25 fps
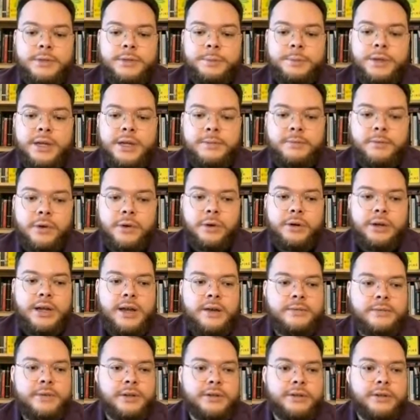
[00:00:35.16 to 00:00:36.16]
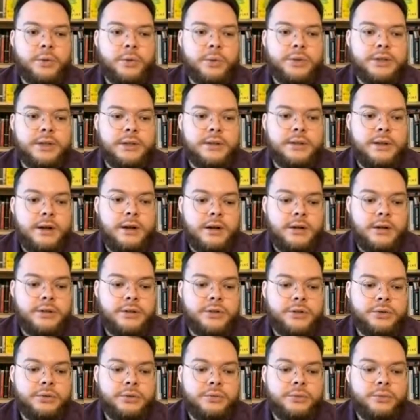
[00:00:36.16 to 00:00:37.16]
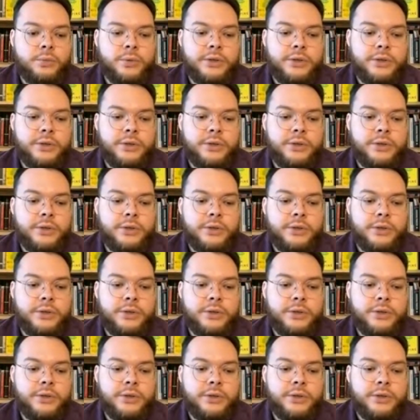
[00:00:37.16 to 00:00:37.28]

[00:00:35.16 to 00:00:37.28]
it became very evident there was a large